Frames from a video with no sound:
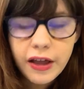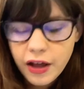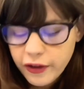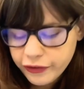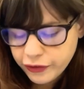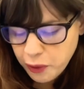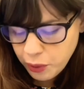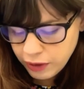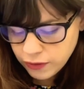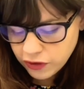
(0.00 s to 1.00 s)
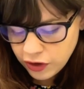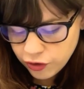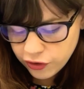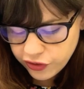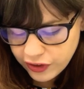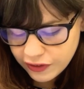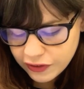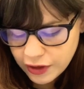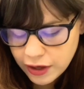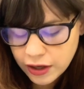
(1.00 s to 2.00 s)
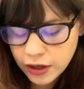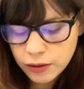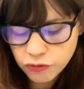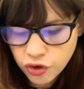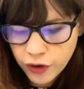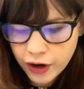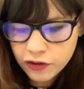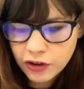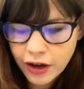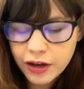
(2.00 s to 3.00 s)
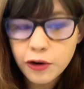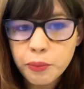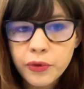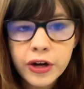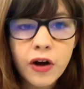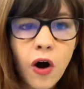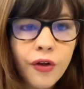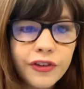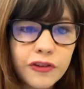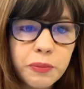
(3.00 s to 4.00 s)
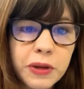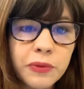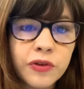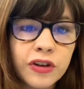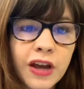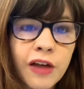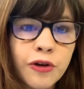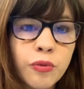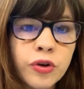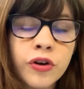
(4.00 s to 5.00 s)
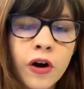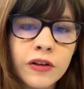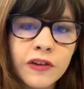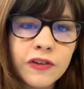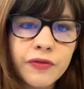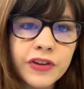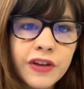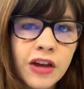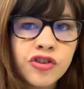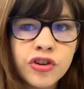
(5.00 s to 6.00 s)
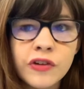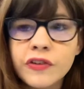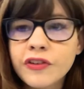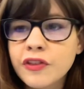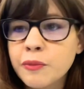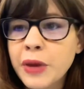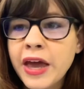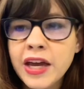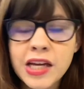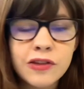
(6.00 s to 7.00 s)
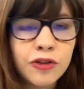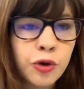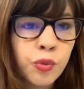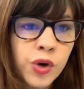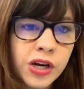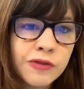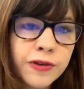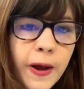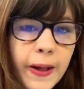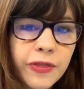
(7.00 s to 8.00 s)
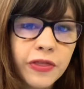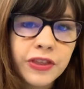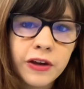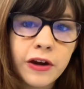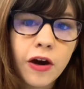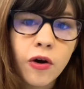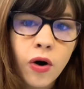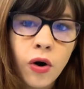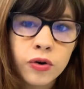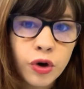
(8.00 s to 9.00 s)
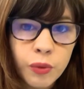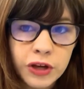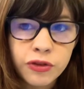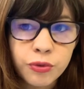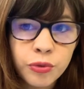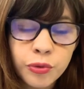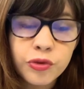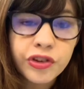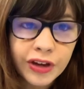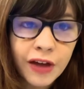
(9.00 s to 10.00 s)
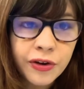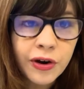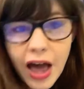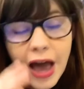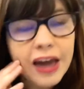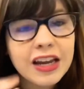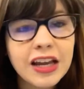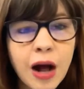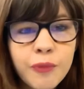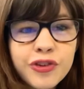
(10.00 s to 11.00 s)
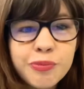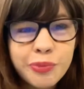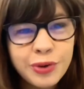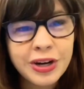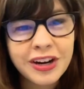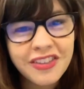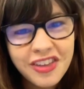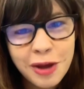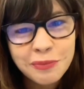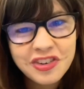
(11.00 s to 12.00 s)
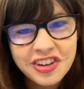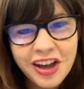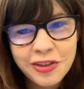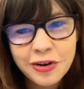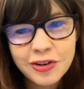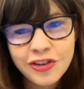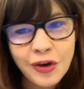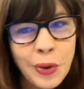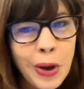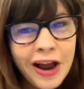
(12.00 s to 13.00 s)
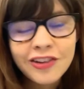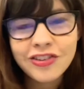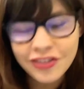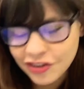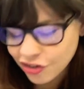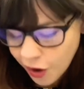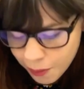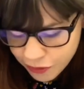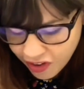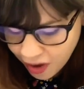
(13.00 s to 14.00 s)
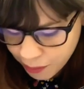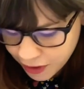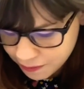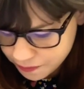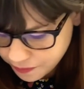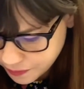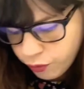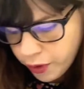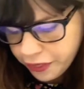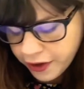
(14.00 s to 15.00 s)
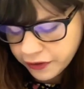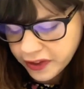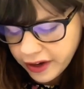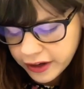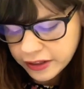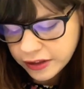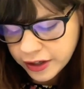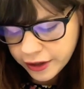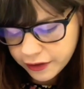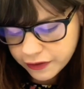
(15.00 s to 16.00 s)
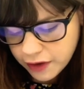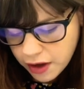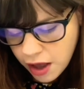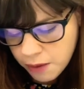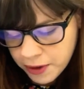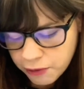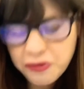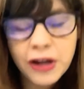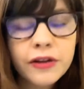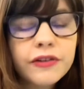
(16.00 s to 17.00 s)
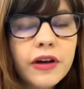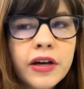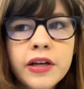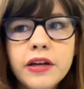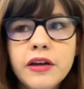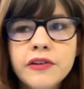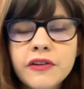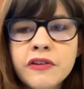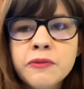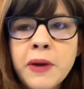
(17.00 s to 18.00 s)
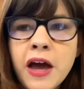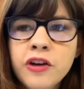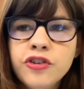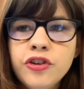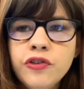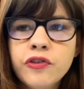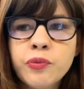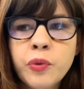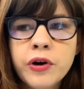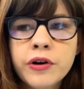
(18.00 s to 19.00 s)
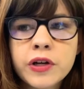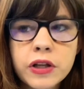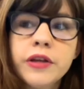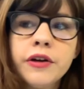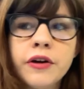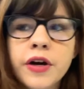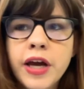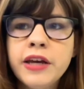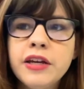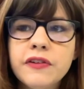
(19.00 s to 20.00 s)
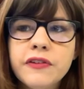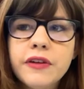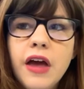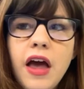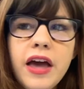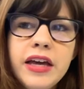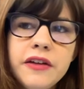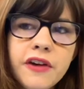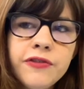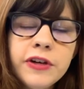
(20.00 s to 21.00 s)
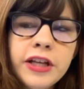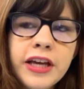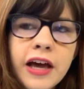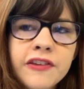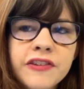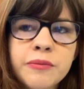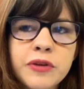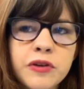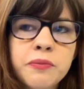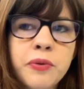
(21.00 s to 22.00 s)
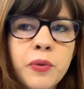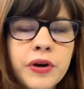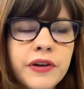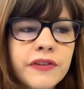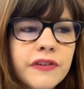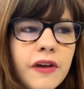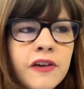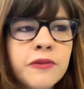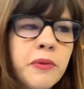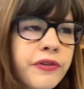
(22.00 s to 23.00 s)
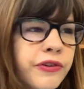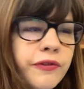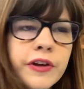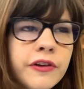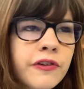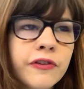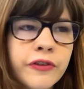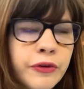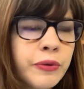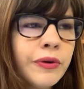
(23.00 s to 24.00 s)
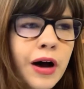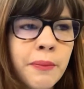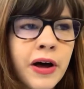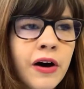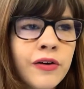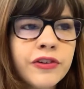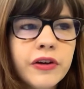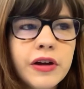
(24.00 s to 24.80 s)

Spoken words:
So it was interesting seeing him try to kind of bring all these people together, regardless of the tensions, the pain, the grief that they are all going through together, and he helps bring them together. So excellent job, Simon. One thing that I liked about Valentine is his passions were clear, and he definitely had some good points, as most villains do, about,